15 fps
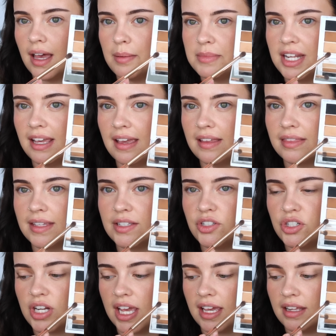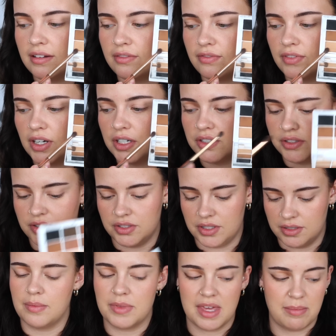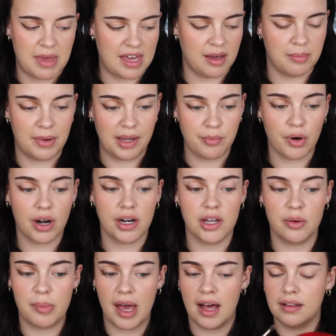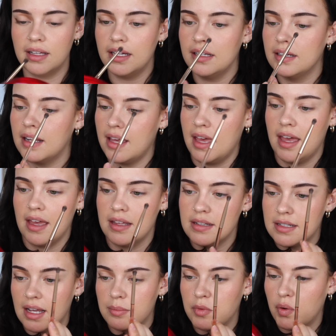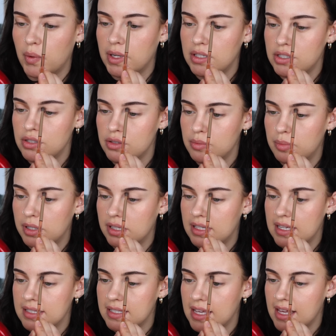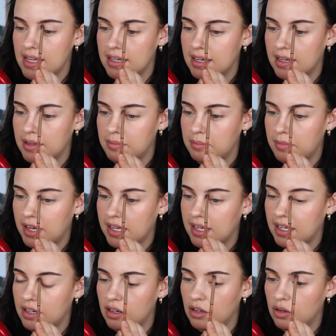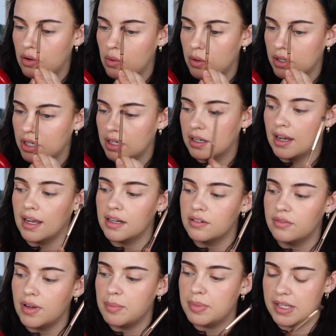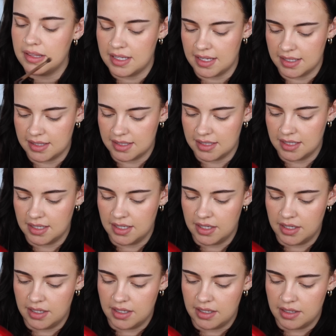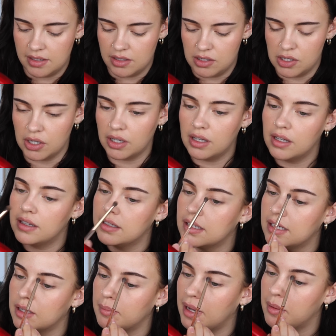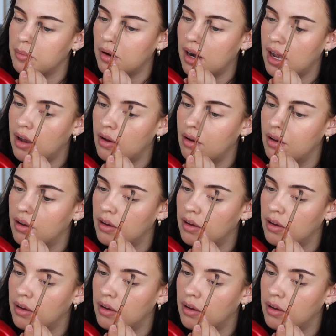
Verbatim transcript: I'm taking this shade first from the Makeup by Mario palette and I'm going to put this in my inner corner, kind of up in this nook near my brow.